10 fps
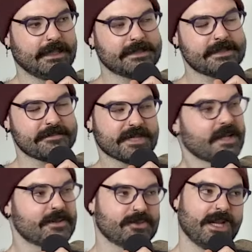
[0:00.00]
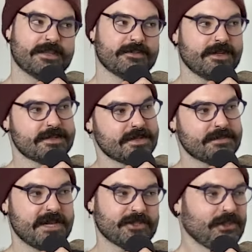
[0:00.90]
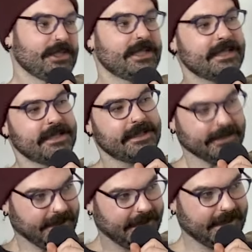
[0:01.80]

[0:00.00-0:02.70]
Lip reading: Gotta stand behind the trans friends, especially